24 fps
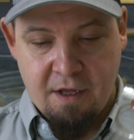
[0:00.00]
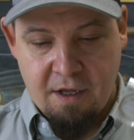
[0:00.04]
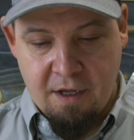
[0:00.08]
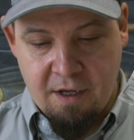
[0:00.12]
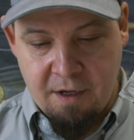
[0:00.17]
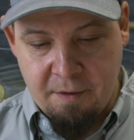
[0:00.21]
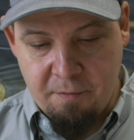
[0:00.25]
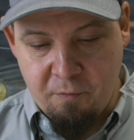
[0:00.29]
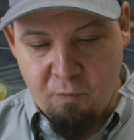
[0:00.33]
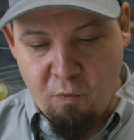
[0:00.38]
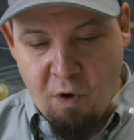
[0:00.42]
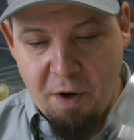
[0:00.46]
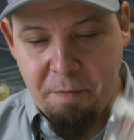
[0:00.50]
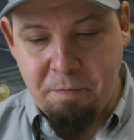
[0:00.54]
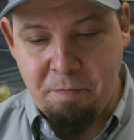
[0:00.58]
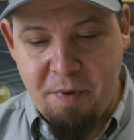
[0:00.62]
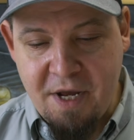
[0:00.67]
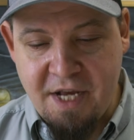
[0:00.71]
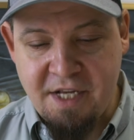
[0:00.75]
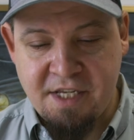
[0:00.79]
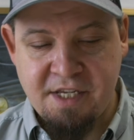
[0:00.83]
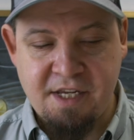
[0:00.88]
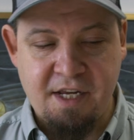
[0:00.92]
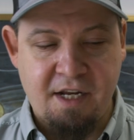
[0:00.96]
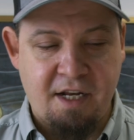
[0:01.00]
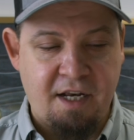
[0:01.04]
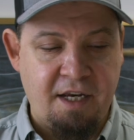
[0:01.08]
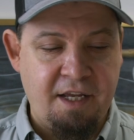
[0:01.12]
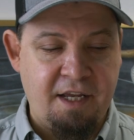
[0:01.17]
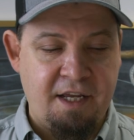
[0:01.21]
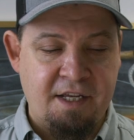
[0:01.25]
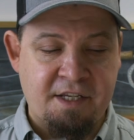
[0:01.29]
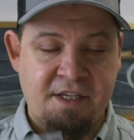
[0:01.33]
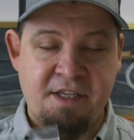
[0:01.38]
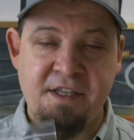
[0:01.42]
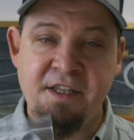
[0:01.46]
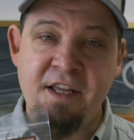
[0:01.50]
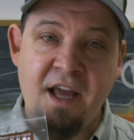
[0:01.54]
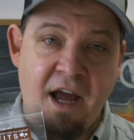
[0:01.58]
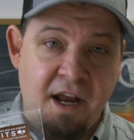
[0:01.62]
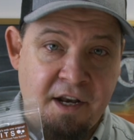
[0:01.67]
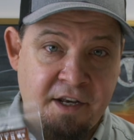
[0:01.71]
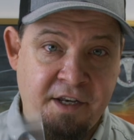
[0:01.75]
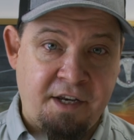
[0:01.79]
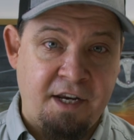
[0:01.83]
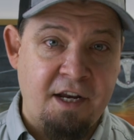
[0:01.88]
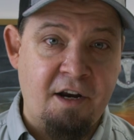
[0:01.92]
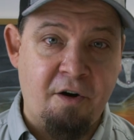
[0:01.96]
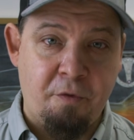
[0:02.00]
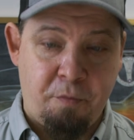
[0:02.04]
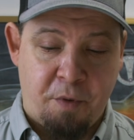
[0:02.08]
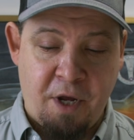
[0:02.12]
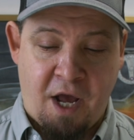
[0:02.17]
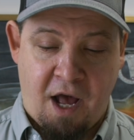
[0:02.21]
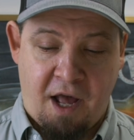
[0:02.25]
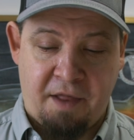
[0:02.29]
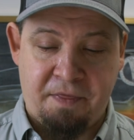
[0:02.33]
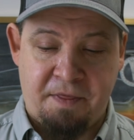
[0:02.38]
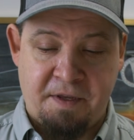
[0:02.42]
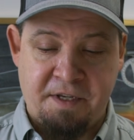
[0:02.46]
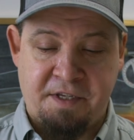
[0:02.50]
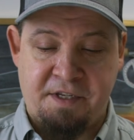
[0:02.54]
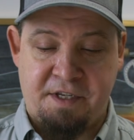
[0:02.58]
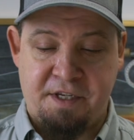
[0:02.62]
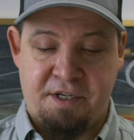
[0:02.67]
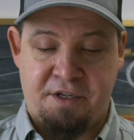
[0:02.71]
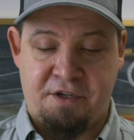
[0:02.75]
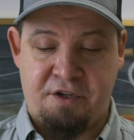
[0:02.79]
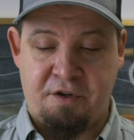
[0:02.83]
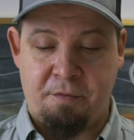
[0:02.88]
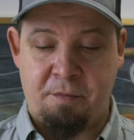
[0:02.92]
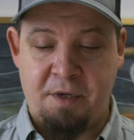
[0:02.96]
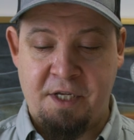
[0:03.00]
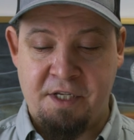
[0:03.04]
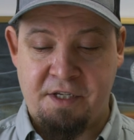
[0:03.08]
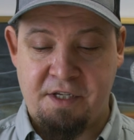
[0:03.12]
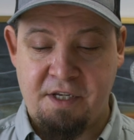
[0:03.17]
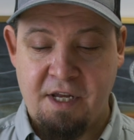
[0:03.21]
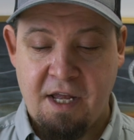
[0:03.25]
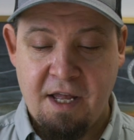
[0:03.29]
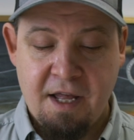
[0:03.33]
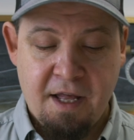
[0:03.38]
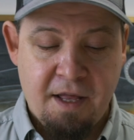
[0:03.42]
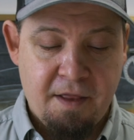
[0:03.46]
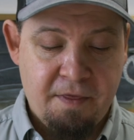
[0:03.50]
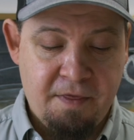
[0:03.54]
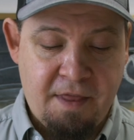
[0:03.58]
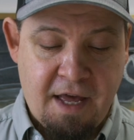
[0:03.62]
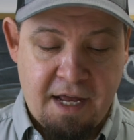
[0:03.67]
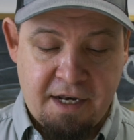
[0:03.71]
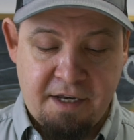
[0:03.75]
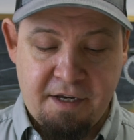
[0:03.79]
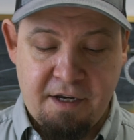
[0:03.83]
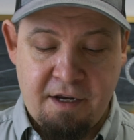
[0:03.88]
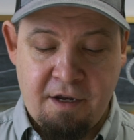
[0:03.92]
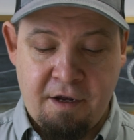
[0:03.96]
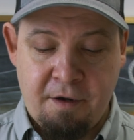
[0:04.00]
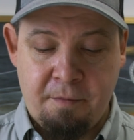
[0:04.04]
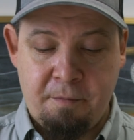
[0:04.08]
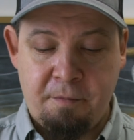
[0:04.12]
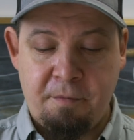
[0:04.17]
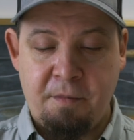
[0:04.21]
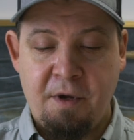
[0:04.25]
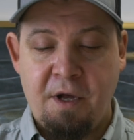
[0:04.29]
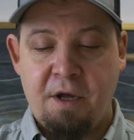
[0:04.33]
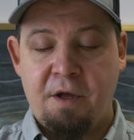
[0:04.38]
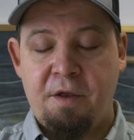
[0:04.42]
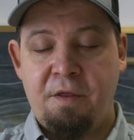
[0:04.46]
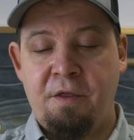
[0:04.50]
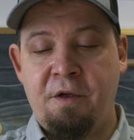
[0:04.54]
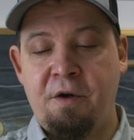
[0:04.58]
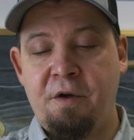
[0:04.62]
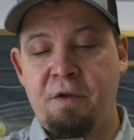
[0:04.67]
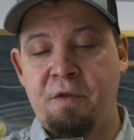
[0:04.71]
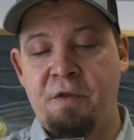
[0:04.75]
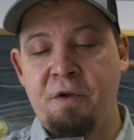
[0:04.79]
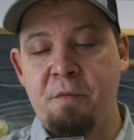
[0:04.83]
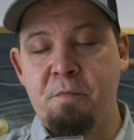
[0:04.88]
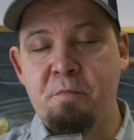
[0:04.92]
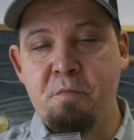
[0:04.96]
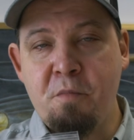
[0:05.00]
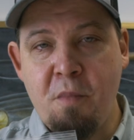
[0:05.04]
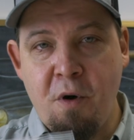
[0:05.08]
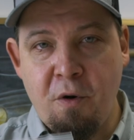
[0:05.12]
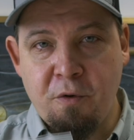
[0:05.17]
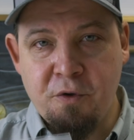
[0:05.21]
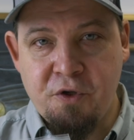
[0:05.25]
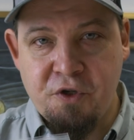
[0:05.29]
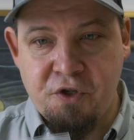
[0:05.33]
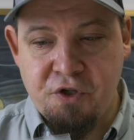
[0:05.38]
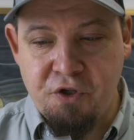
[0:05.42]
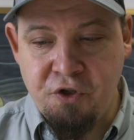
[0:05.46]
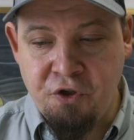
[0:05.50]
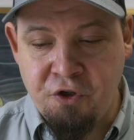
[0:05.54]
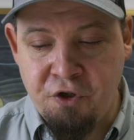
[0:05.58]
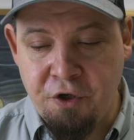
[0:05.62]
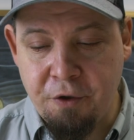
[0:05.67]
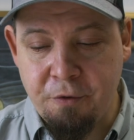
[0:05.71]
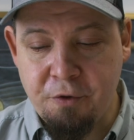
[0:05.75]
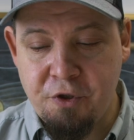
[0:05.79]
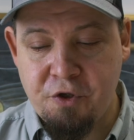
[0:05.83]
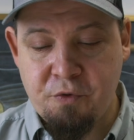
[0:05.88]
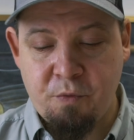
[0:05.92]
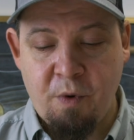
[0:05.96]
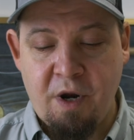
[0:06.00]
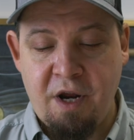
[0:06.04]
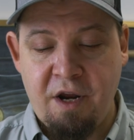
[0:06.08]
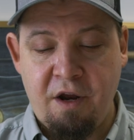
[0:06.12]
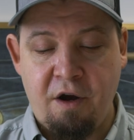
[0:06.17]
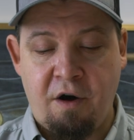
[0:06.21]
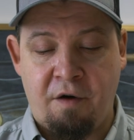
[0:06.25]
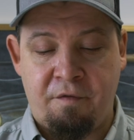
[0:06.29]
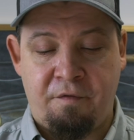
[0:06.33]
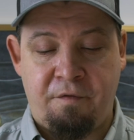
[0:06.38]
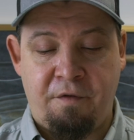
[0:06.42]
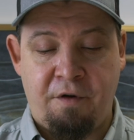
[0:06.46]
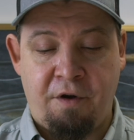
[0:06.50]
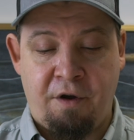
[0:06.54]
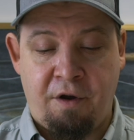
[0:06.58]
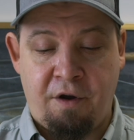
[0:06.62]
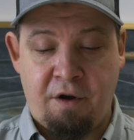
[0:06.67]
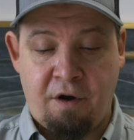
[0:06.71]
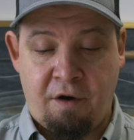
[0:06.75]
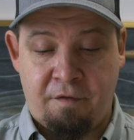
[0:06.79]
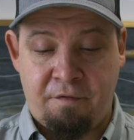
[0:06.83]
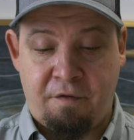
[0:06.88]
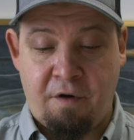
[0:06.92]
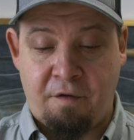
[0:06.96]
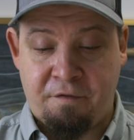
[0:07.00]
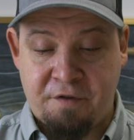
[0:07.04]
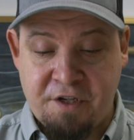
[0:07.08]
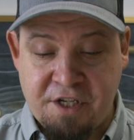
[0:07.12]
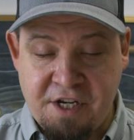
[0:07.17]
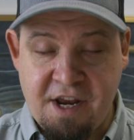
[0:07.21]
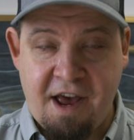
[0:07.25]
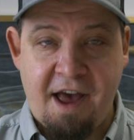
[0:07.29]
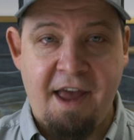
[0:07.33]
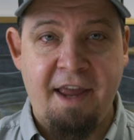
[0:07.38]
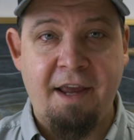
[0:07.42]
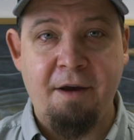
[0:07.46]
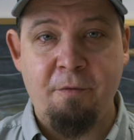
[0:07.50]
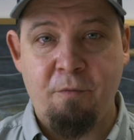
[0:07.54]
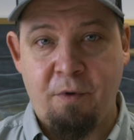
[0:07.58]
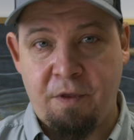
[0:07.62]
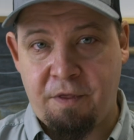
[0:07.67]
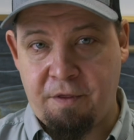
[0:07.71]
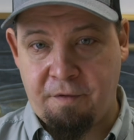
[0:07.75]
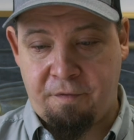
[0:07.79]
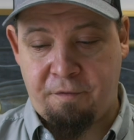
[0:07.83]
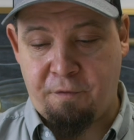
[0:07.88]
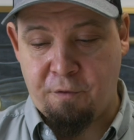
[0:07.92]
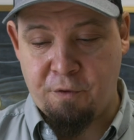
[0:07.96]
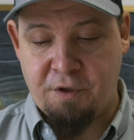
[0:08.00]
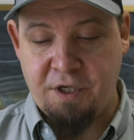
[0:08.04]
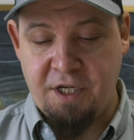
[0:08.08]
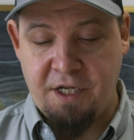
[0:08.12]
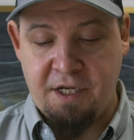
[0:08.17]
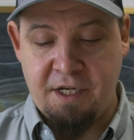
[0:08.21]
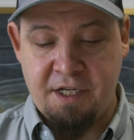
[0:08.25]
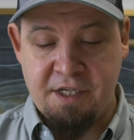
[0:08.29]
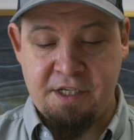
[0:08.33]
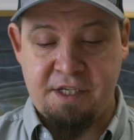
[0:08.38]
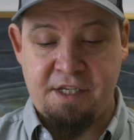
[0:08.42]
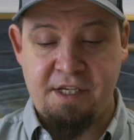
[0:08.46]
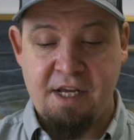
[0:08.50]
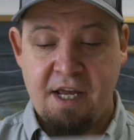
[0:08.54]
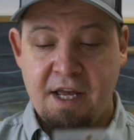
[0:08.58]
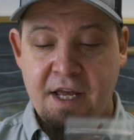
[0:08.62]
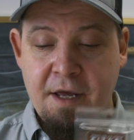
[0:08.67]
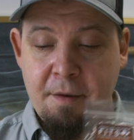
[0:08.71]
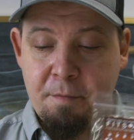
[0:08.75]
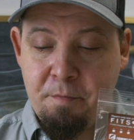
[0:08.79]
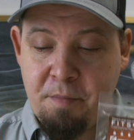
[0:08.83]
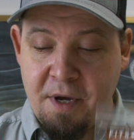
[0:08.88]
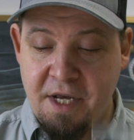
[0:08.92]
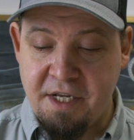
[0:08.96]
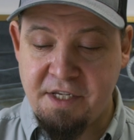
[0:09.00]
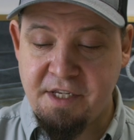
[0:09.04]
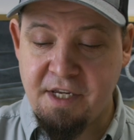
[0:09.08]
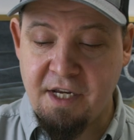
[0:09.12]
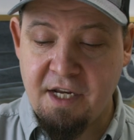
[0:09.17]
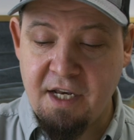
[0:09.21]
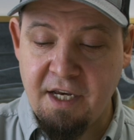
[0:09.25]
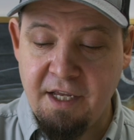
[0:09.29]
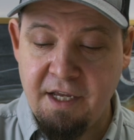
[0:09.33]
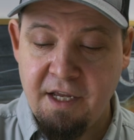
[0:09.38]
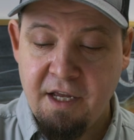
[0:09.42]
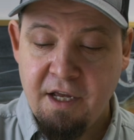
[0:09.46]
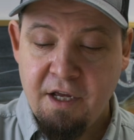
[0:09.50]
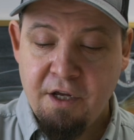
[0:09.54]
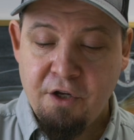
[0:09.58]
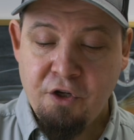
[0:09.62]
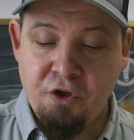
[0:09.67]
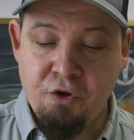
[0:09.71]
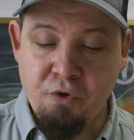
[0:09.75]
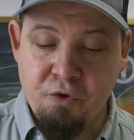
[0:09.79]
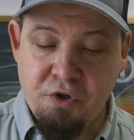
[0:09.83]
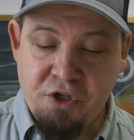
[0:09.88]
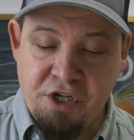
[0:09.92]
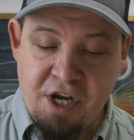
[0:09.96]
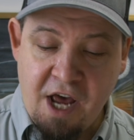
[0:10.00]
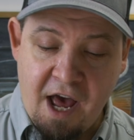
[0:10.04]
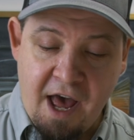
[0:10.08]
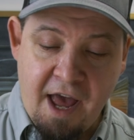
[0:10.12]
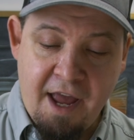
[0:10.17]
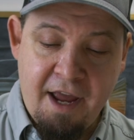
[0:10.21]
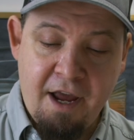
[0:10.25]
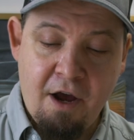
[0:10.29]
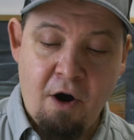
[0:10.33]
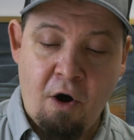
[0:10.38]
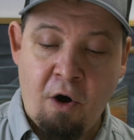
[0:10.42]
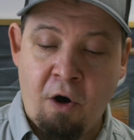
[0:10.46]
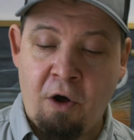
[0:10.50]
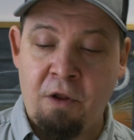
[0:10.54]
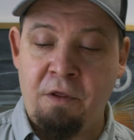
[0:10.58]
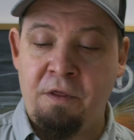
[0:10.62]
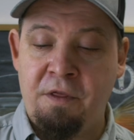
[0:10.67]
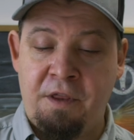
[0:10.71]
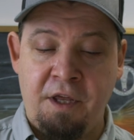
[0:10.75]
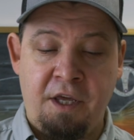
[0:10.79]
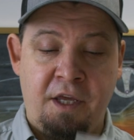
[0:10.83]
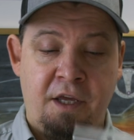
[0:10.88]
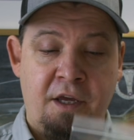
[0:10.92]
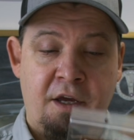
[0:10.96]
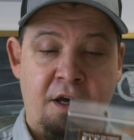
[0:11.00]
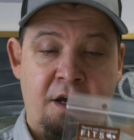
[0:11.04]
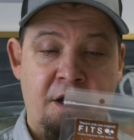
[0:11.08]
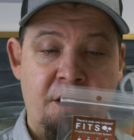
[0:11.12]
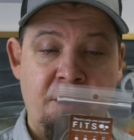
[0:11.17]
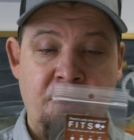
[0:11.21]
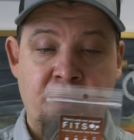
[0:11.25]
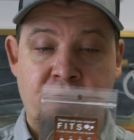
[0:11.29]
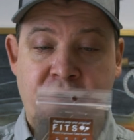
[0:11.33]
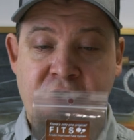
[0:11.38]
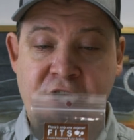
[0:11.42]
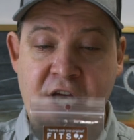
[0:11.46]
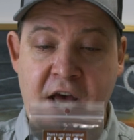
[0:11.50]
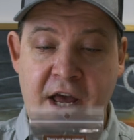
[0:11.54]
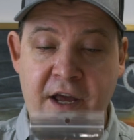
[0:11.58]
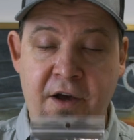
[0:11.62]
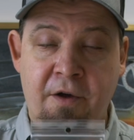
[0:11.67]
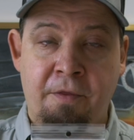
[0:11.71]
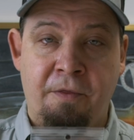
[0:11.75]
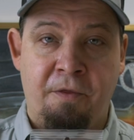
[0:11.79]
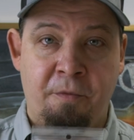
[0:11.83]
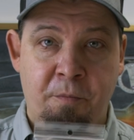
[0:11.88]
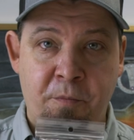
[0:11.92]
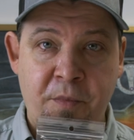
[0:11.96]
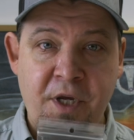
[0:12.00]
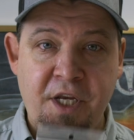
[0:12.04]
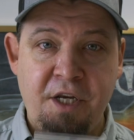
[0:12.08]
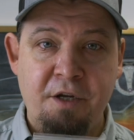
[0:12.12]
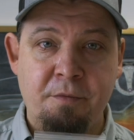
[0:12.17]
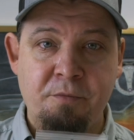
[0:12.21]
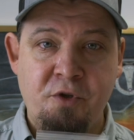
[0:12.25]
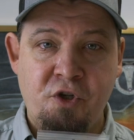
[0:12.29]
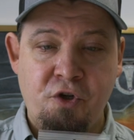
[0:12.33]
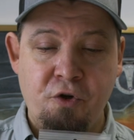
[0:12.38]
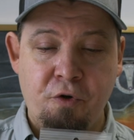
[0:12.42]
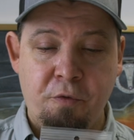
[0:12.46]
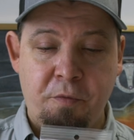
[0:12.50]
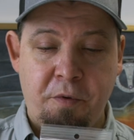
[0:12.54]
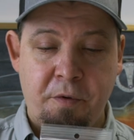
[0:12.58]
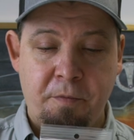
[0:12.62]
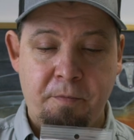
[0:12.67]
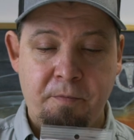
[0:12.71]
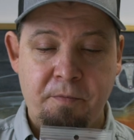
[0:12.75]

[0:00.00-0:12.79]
What basically is the idea behind this system is that the most used way of tying with the Frodin is basically you tie on the medium tube,